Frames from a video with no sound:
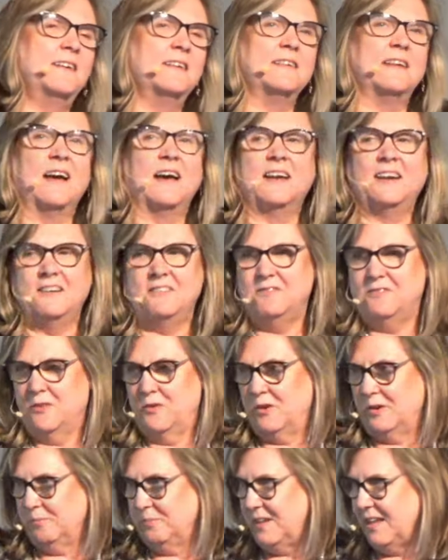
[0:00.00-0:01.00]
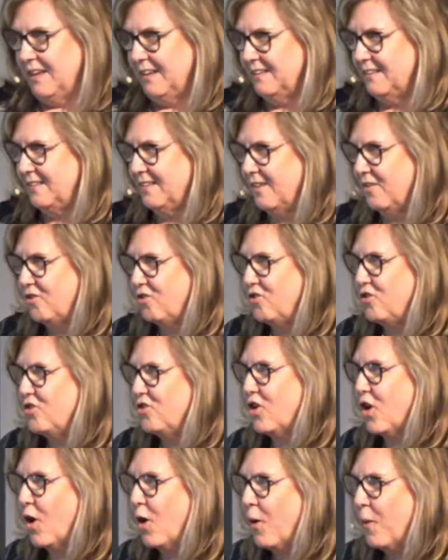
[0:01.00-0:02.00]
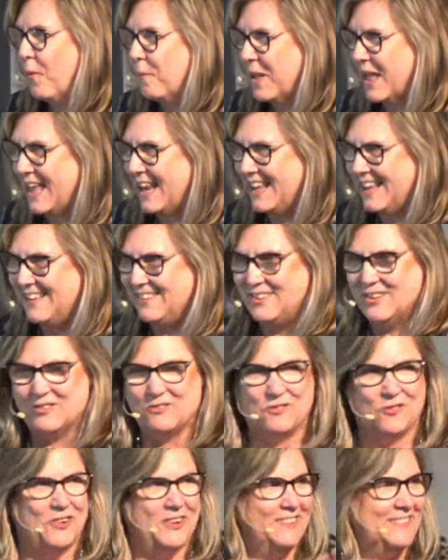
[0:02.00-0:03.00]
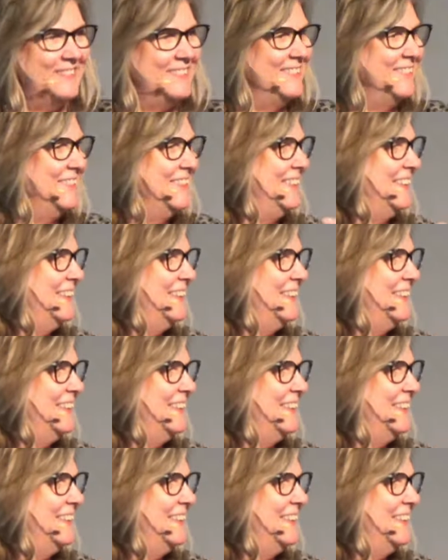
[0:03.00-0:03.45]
God informed takes so many different